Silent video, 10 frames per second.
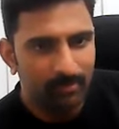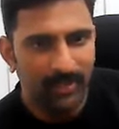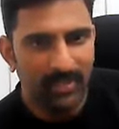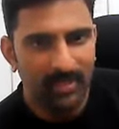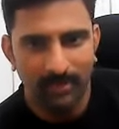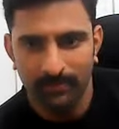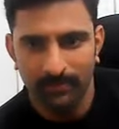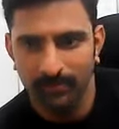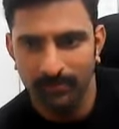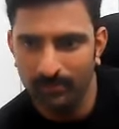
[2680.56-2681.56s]
Bandar
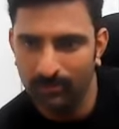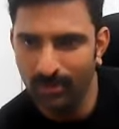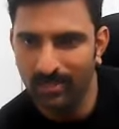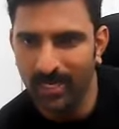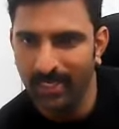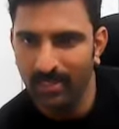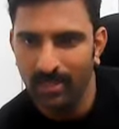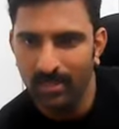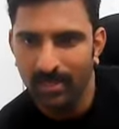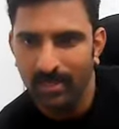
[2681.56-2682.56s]
knows, right?
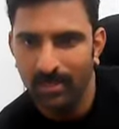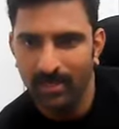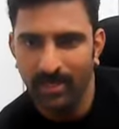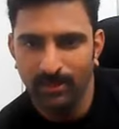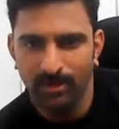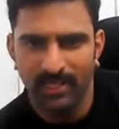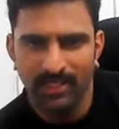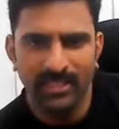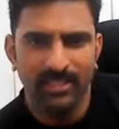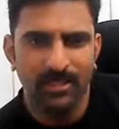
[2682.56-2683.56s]
Okay, so
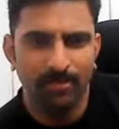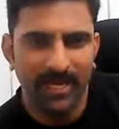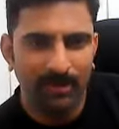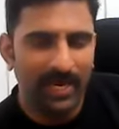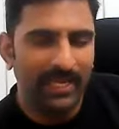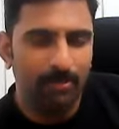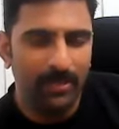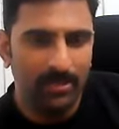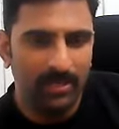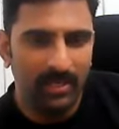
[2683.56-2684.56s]
that just to behave like
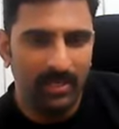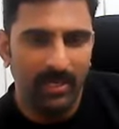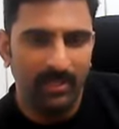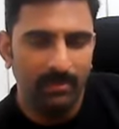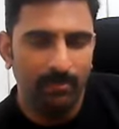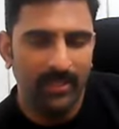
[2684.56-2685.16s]
me only, huh?